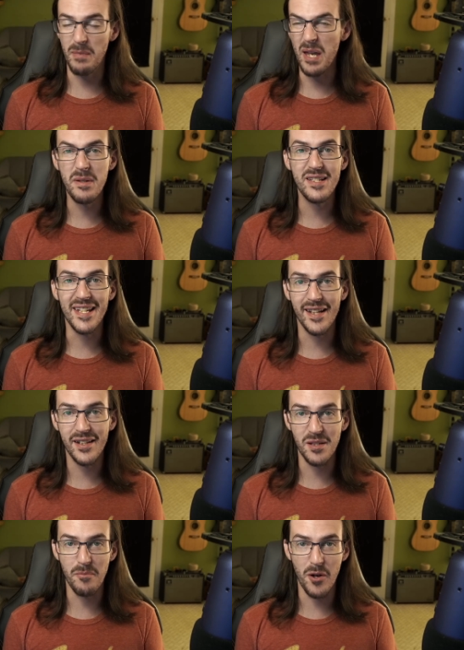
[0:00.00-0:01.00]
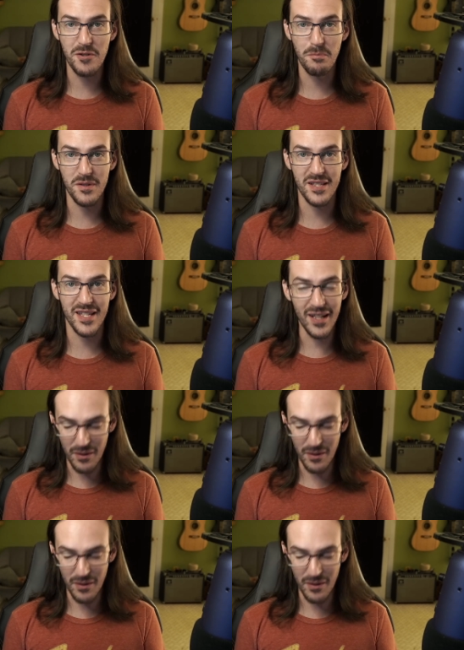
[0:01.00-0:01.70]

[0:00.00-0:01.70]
maybe 10 at the most percent.